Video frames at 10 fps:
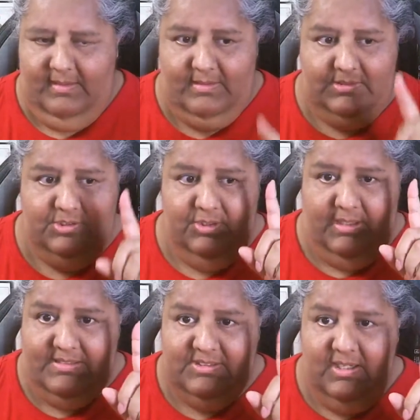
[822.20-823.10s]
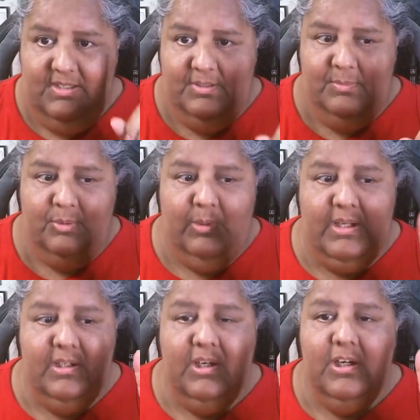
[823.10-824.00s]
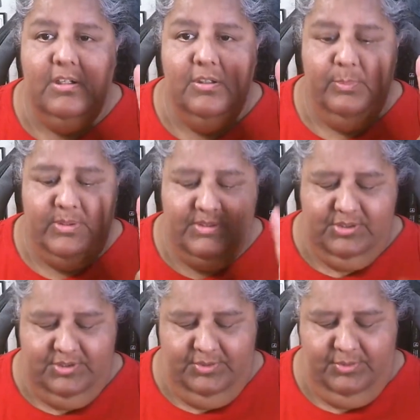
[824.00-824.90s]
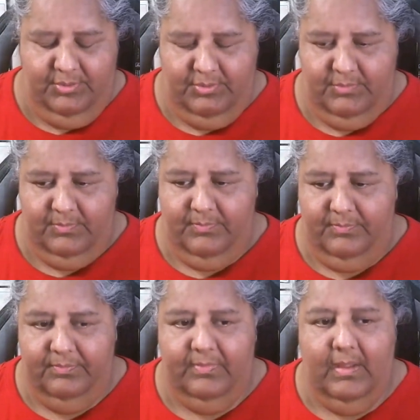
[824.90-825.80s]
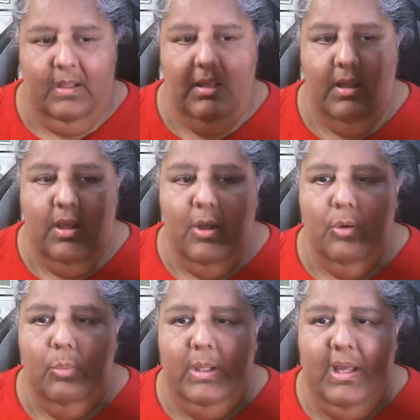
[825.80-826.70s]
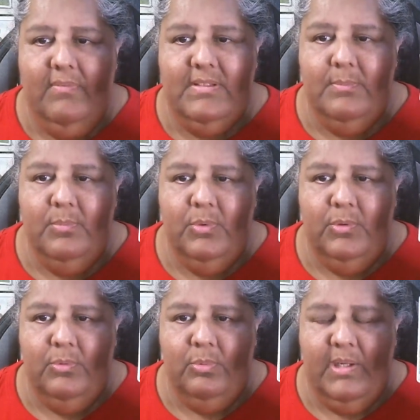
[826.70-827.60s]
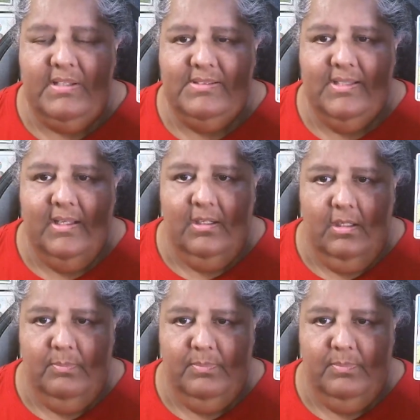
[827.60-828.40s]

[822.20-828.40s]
So that's card number one. Card number two, we have the moon right side up.